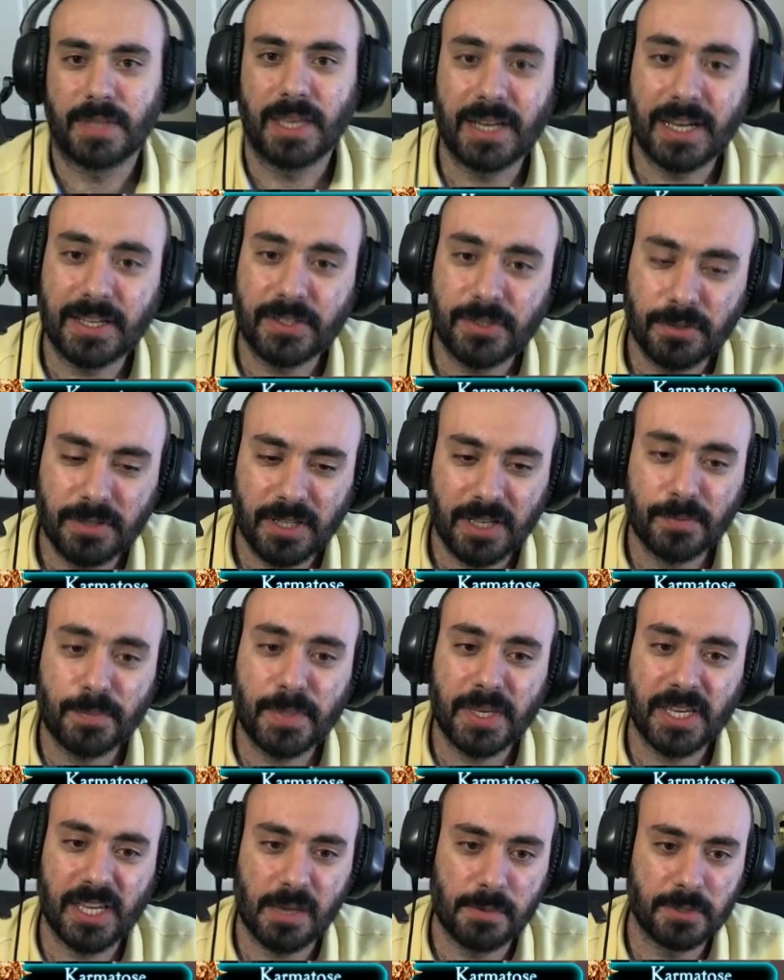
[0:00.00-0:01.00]
And I do love
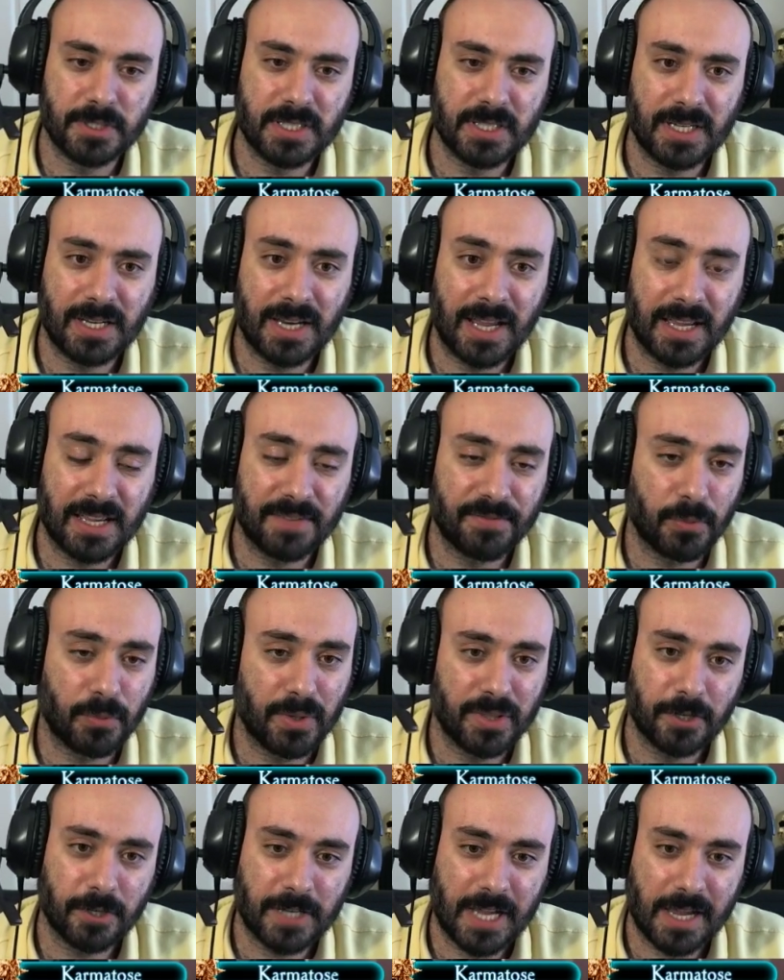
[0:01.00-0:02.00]
being able to deny
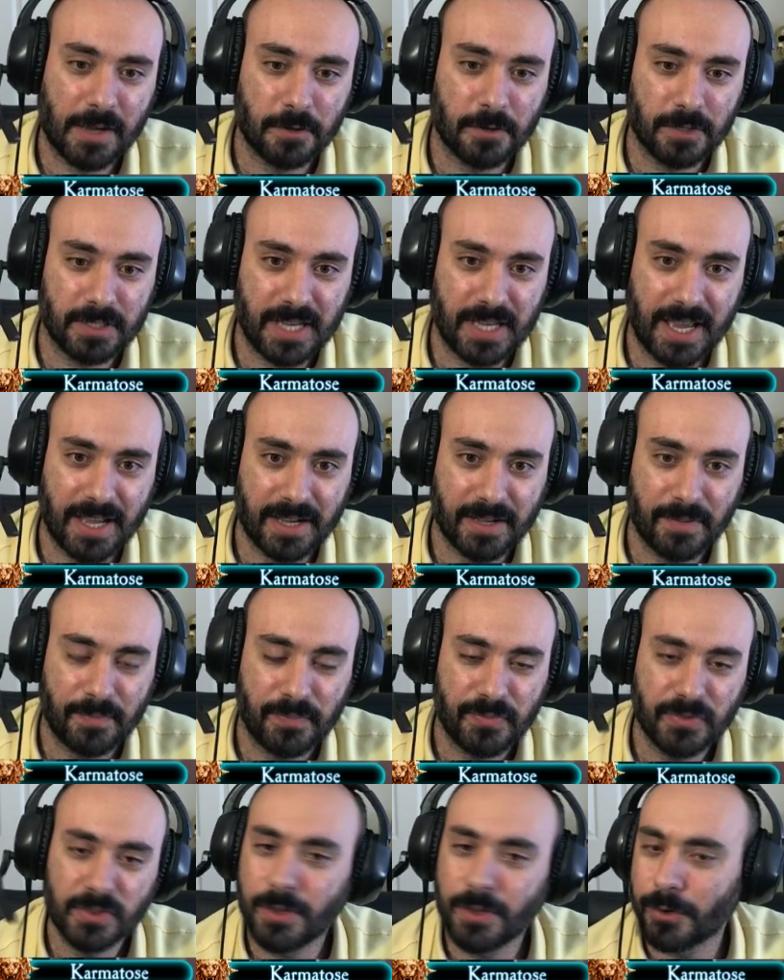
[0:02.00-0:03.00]
everyone their counterattack.
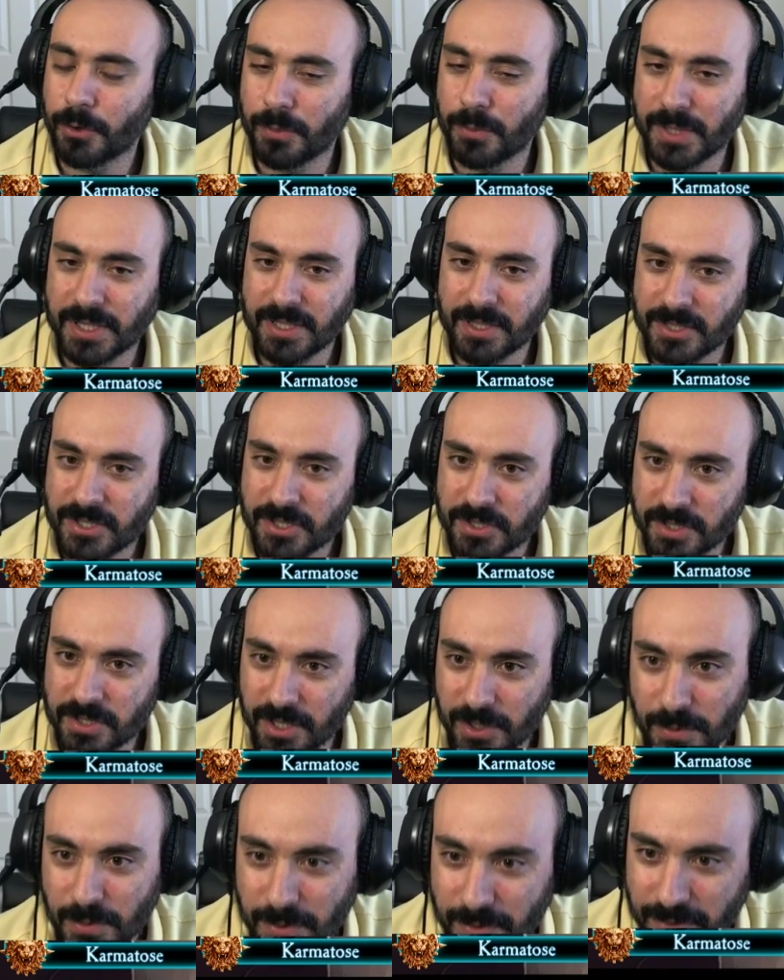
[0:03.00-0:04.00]
Nobody's
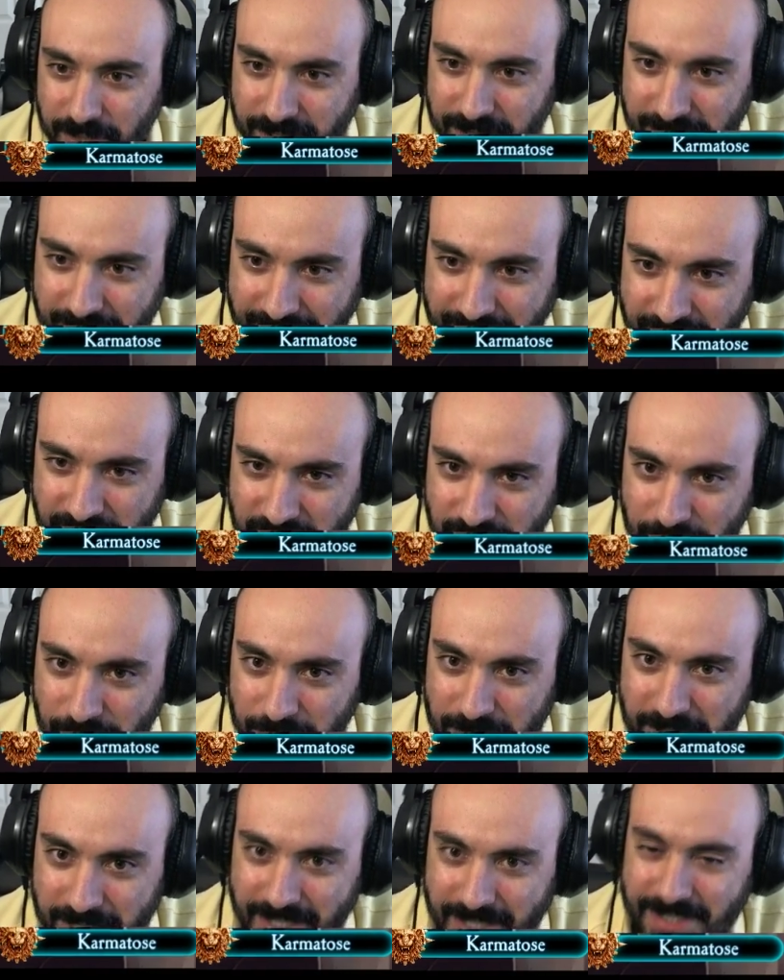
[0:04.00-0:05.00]
slower than Canis
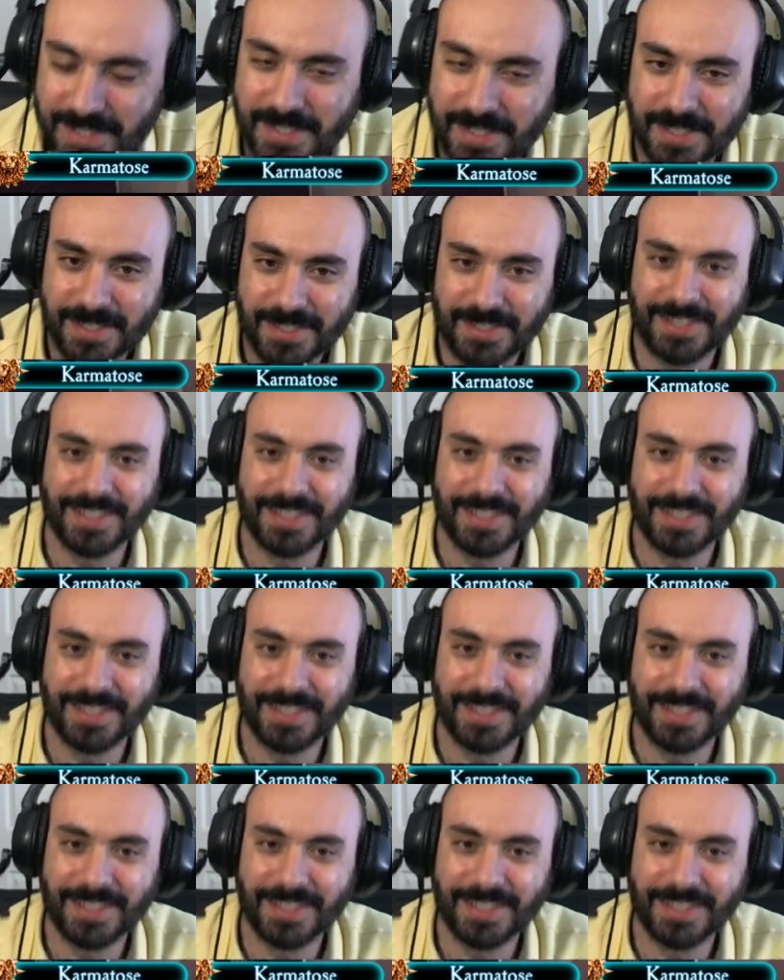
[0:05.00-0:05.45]
Vertex.